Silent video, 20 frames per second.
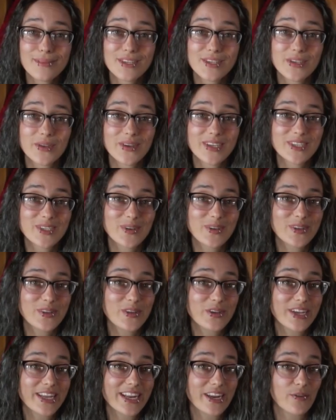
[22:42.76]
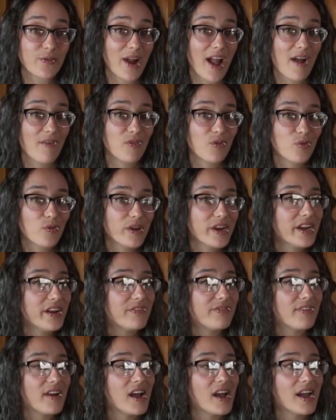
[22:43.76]
So I started looking at Ravelry
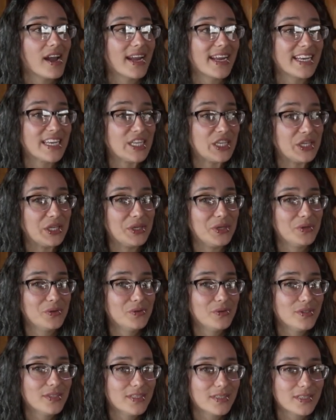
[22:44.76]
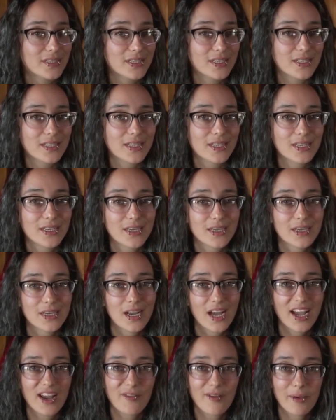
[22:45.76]
to find used
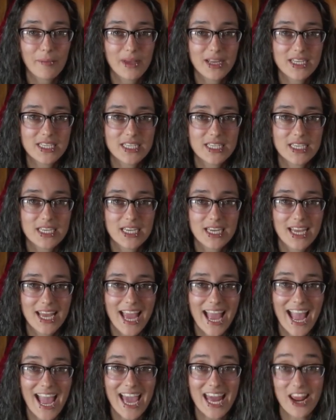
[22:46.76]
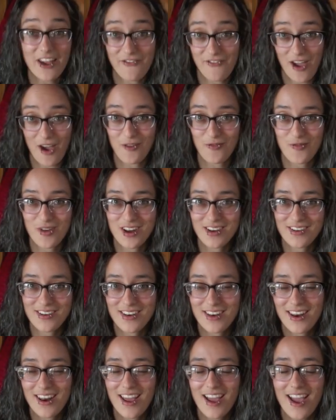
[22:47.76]
equipment, and I found one,
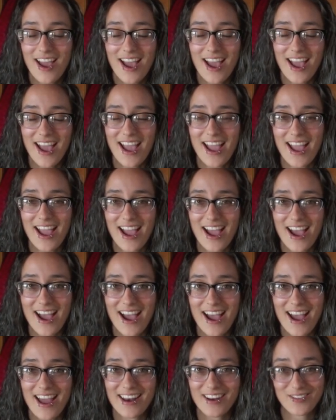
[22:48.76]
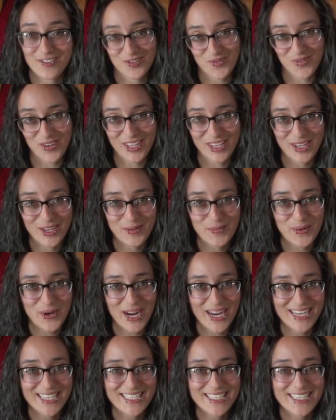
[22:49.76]
and it was a really good
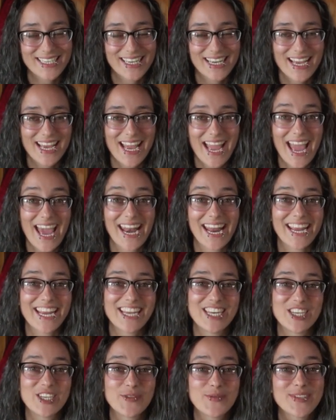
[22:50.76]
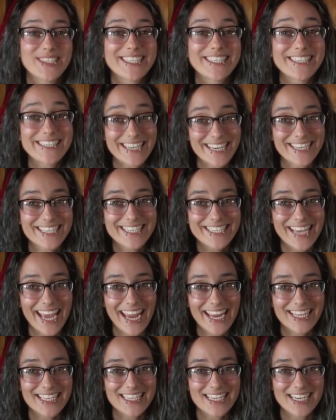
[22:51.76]
price. And I can do 6
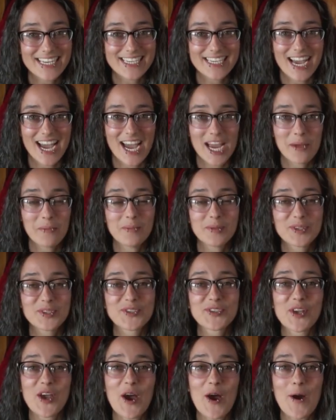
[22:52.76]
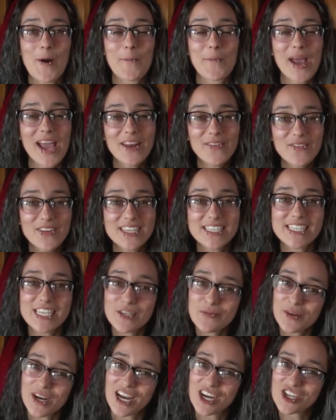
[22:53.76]
skeins at a time. So
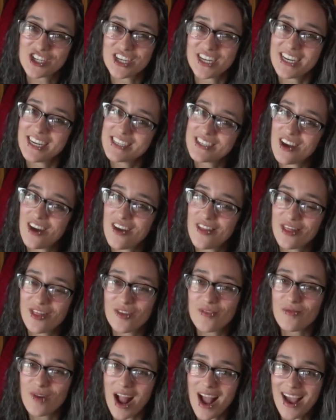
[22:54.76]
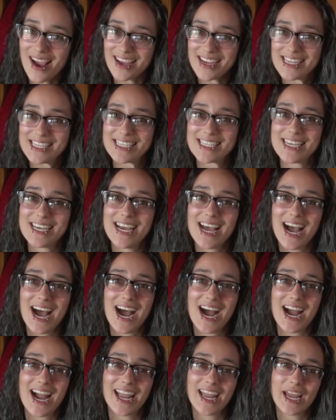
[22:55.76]
Maddfuzzy's production is on the rise.
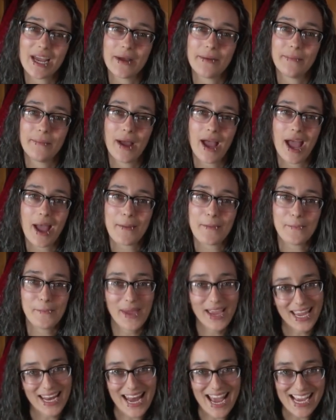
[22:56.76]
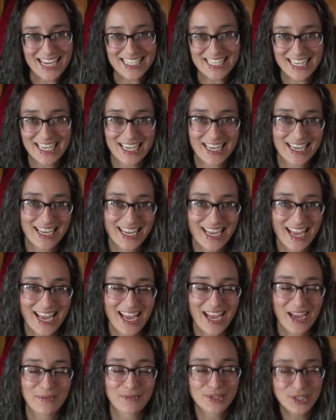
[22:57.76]
I am mechanizing.
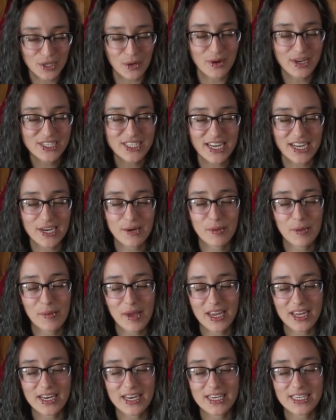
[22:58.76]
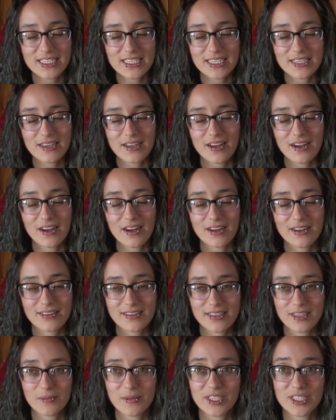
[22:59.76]
I'm so excited to be mechanizing. Oh,
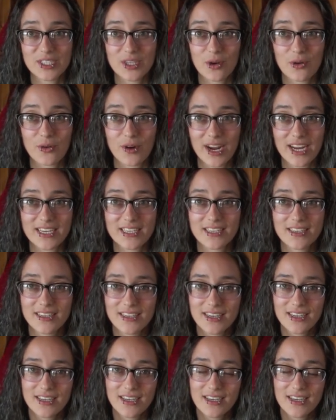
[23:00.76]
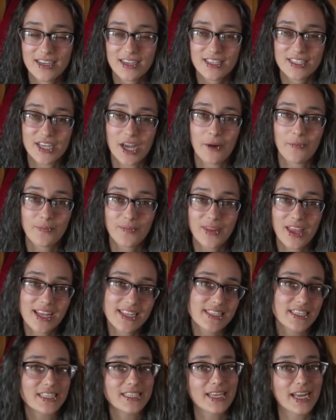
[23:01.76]
that'll be so great. So
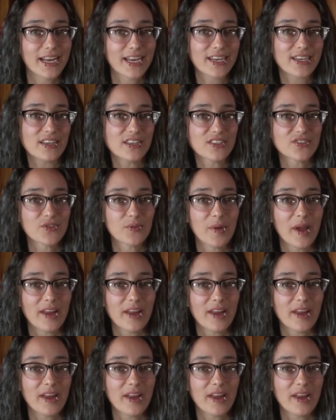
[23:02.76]
that's exciting news for